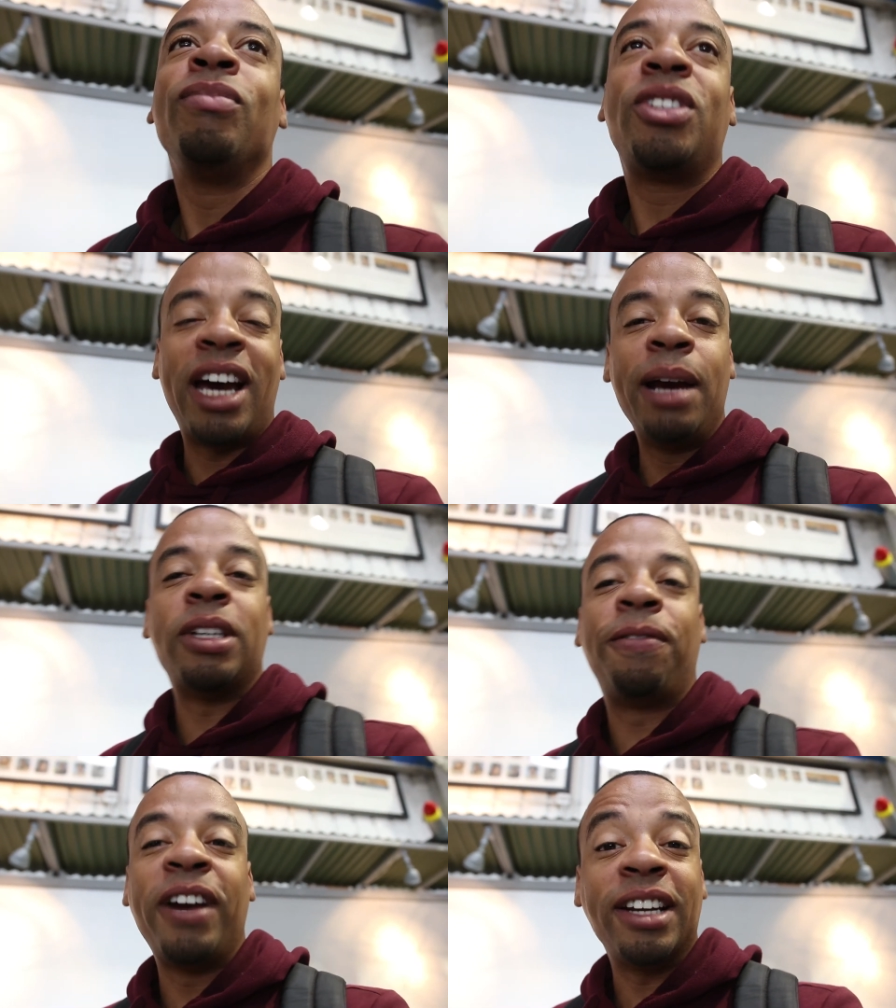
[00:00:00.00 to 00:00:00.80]
Times
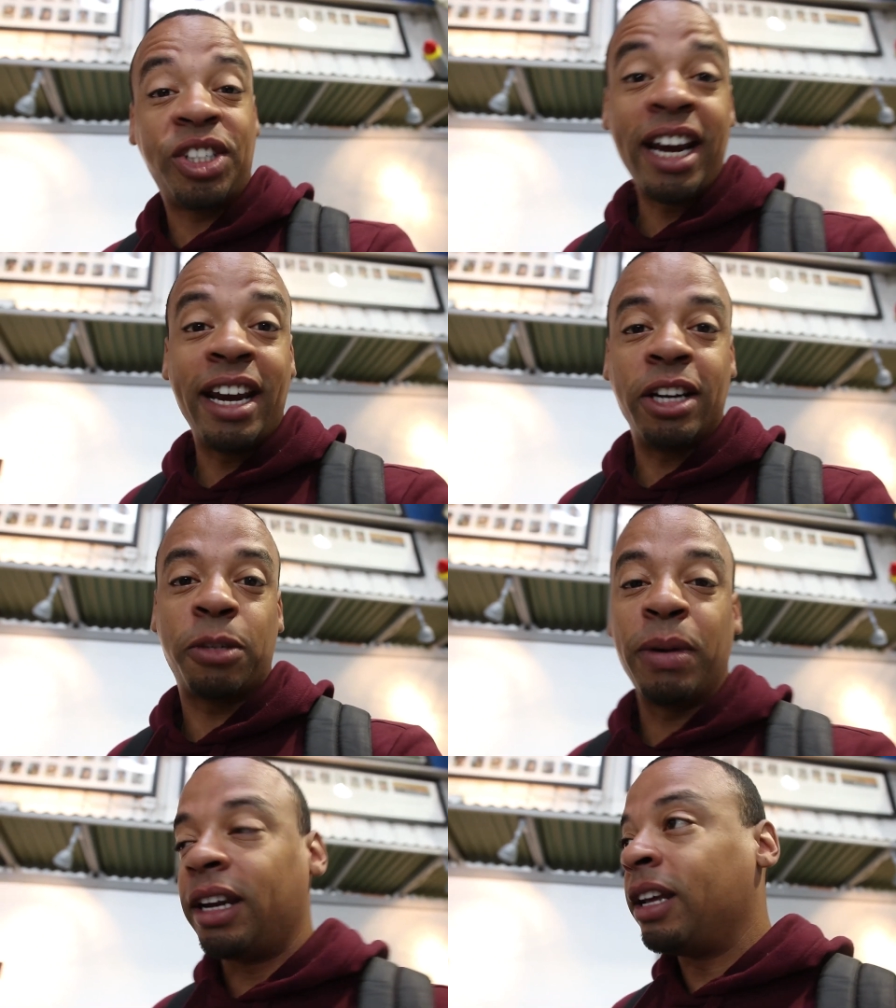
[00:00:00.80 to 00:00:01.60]
have freaking changed,
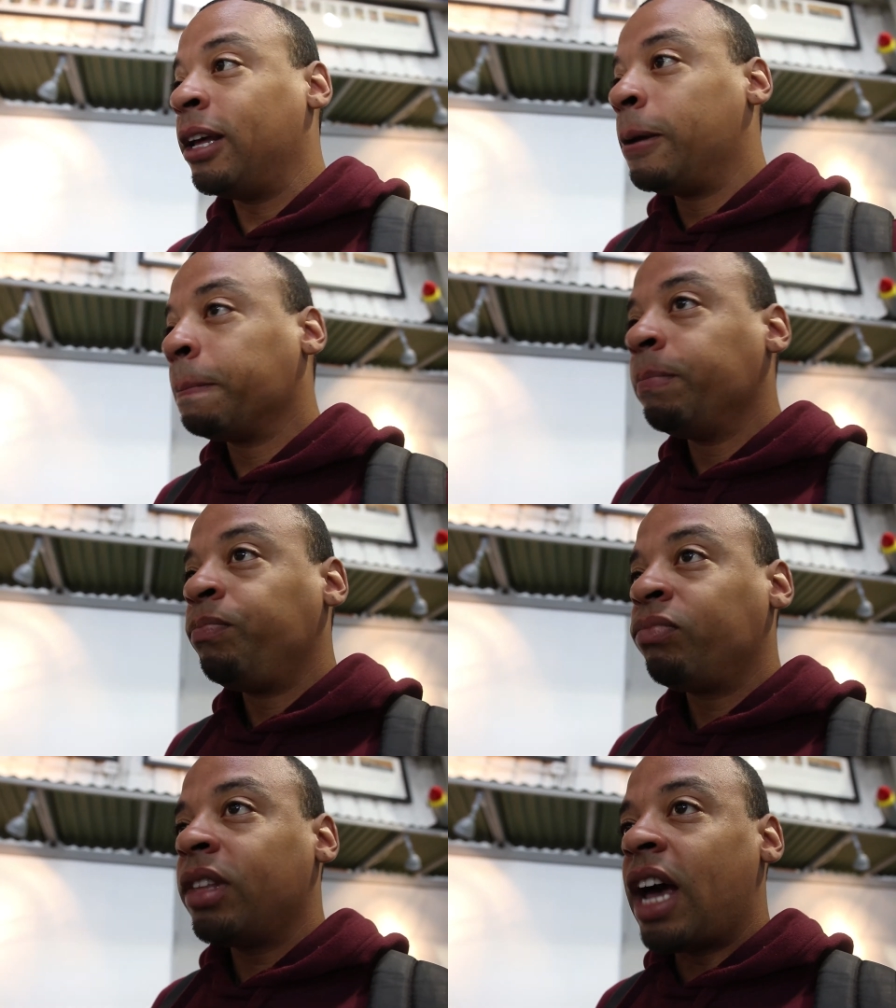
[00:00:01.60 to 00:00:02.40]
but
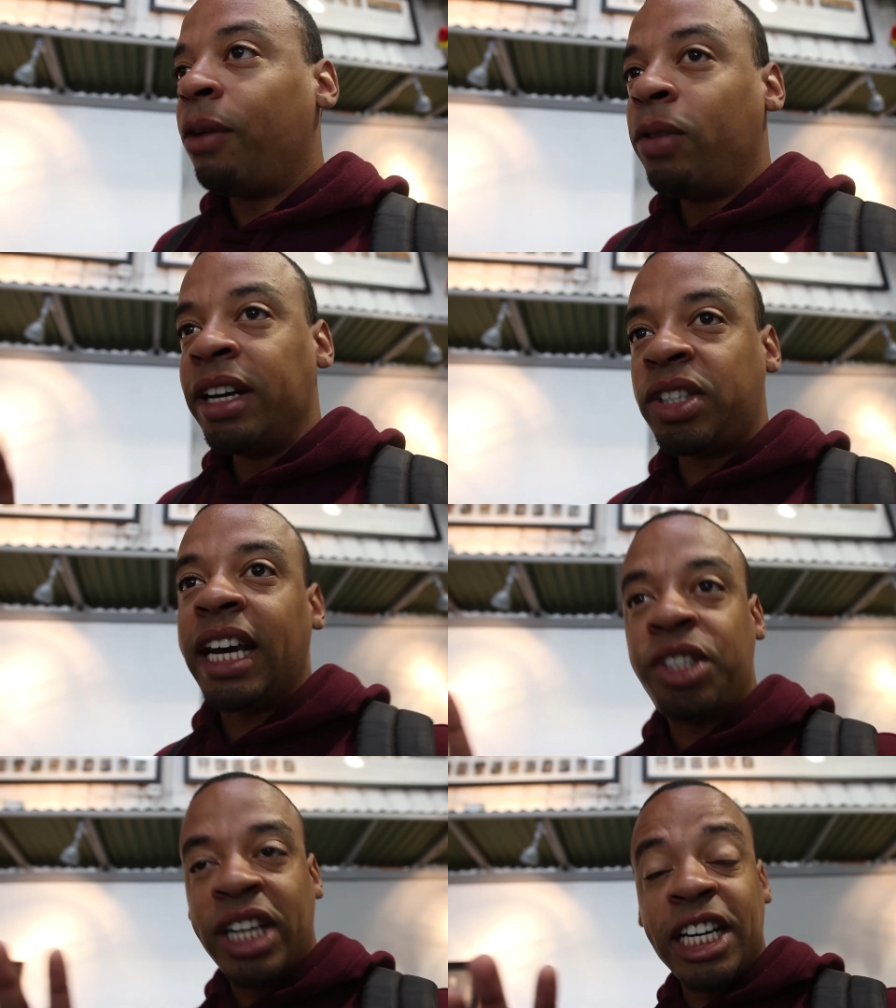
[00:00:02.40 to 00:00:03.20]
I wouldn't
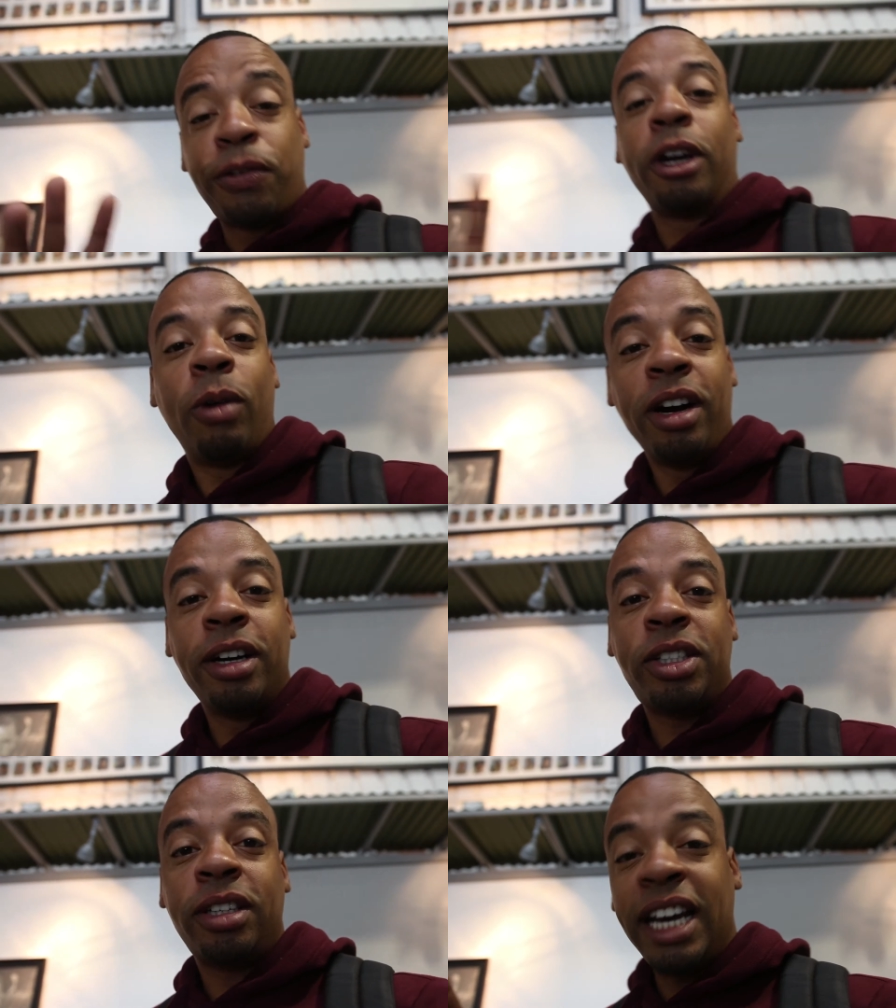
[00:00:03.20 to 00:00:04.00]
say it changed for the
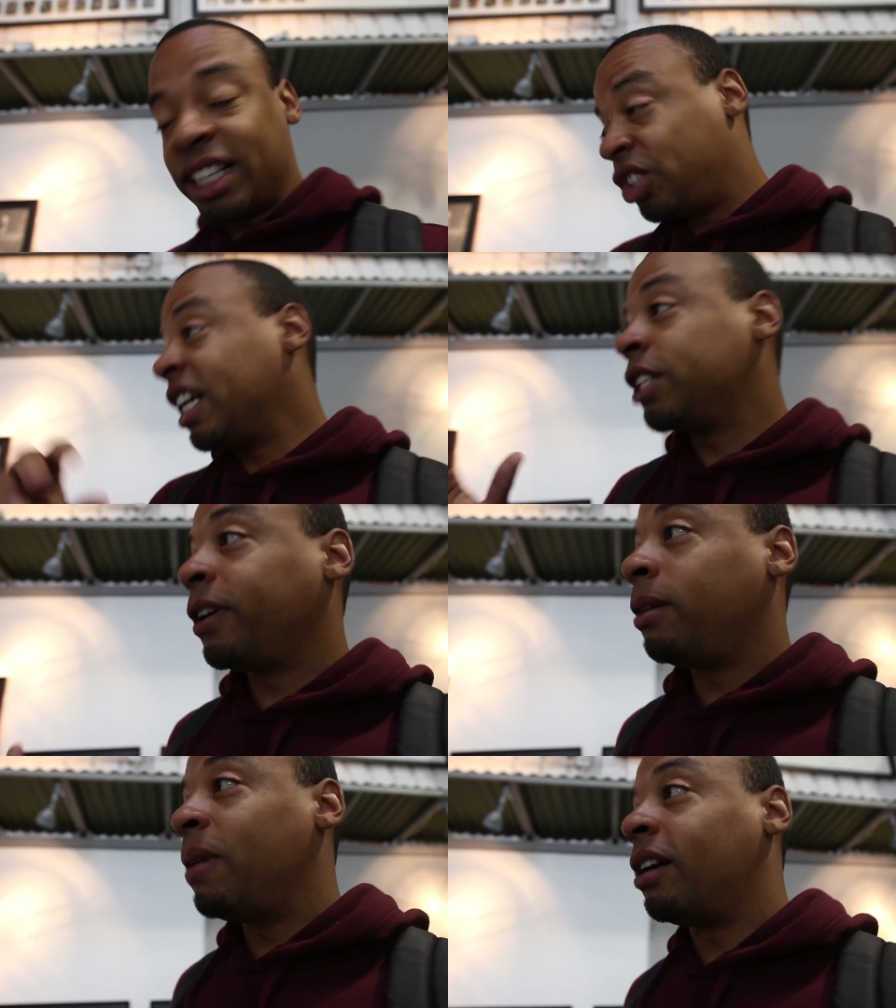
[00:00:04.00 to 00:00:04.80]
worse. It changed
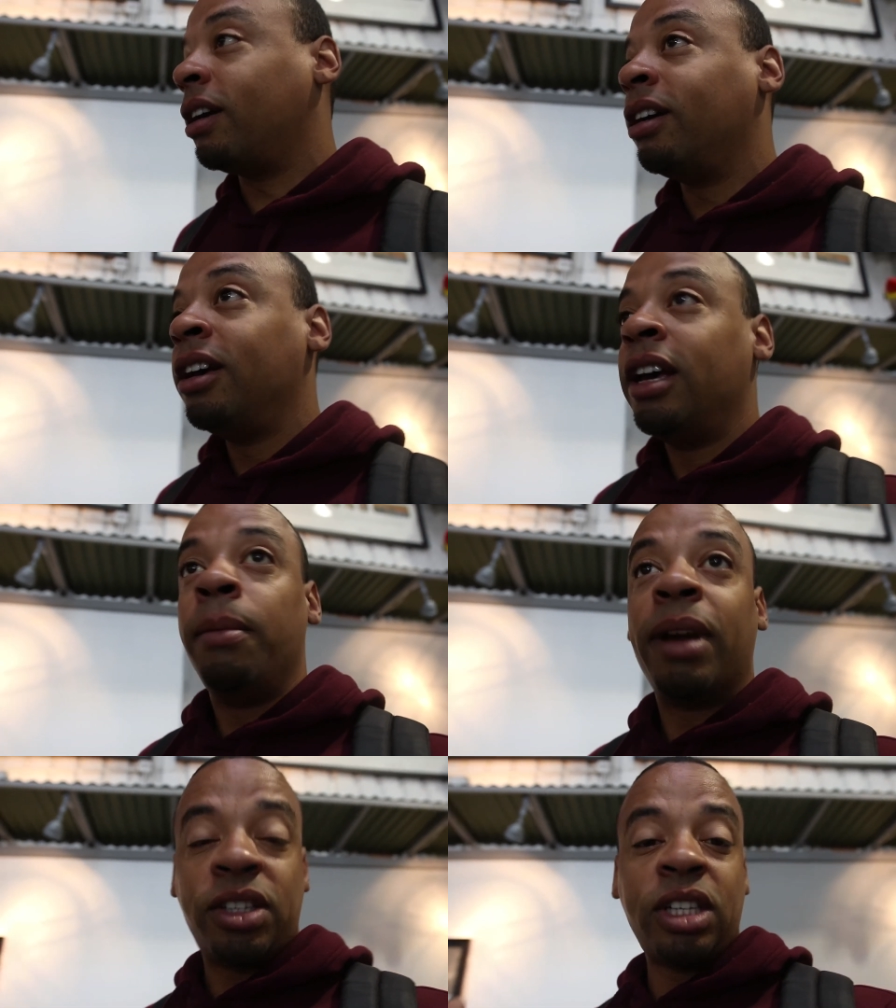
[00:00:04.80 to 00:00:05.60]
for the better
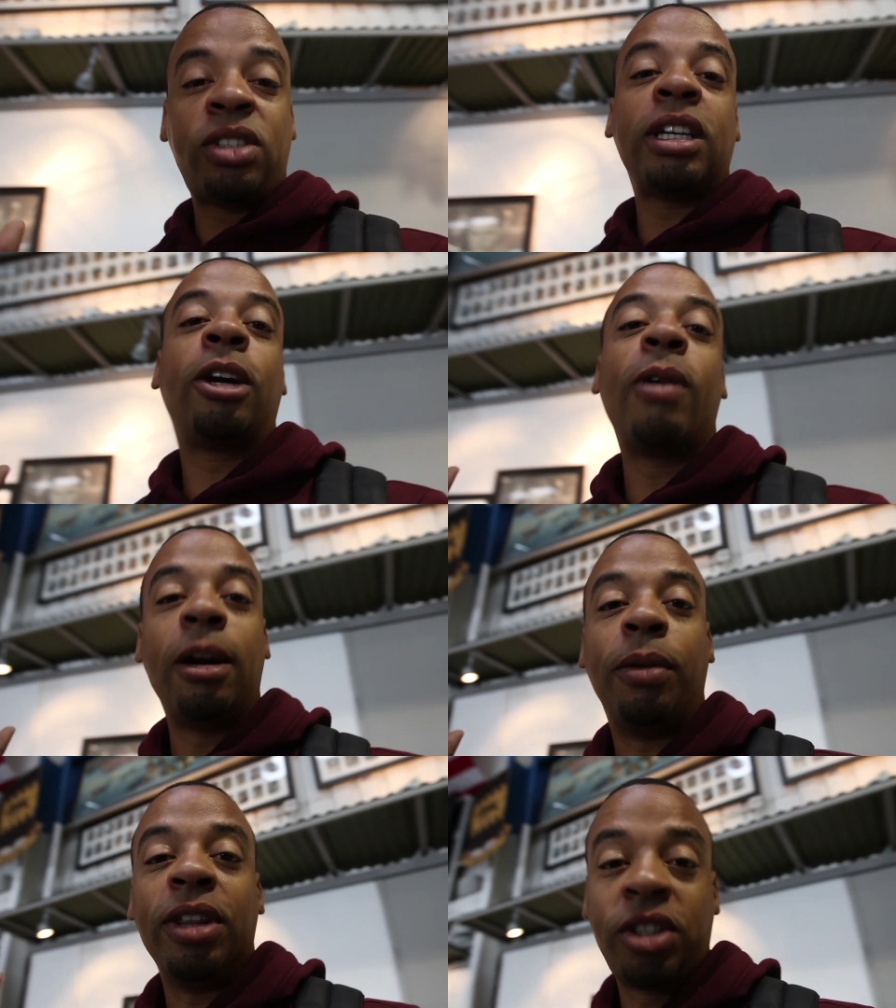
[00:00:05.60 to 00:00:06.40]
because this is
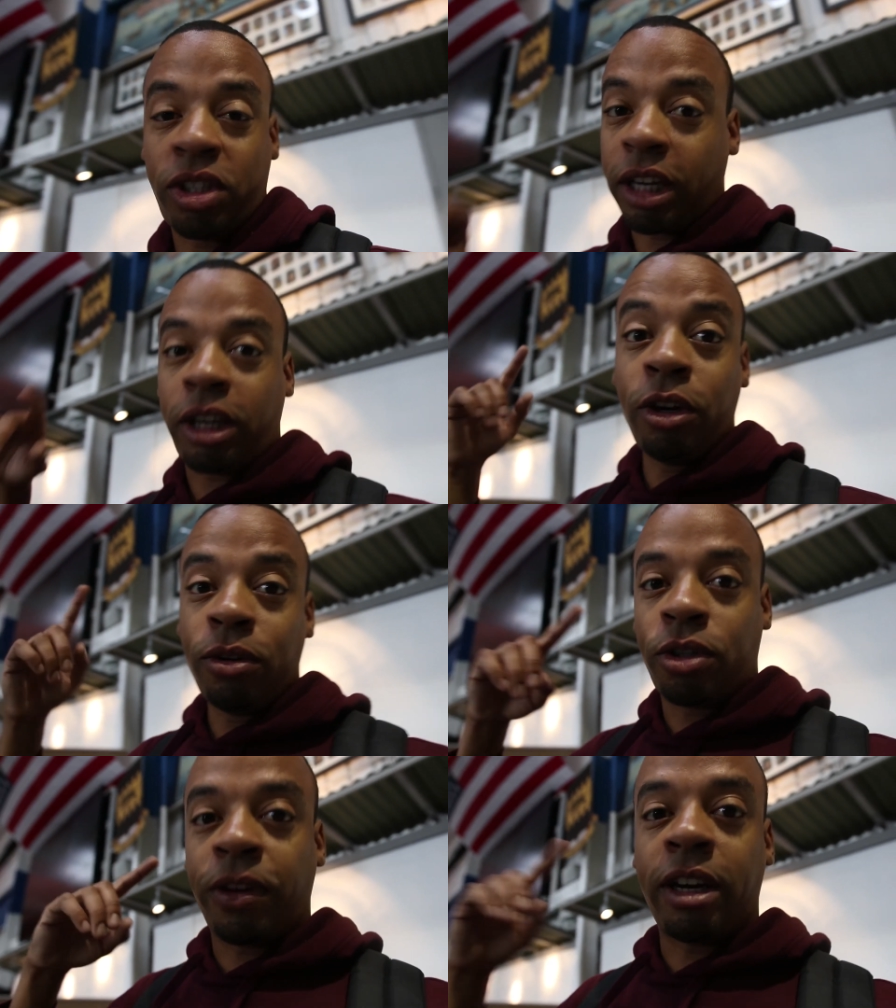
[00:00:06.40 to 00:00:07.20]
incredible. This is a
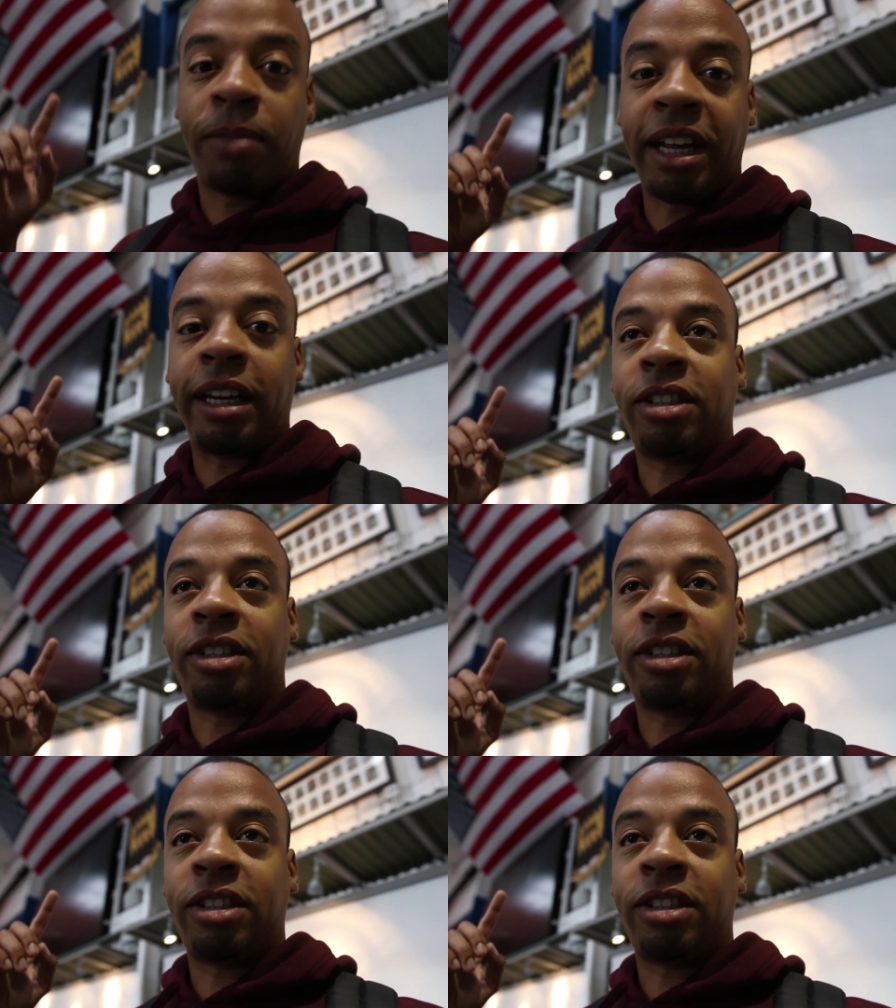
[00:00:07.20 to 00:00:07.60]
huge freaking place.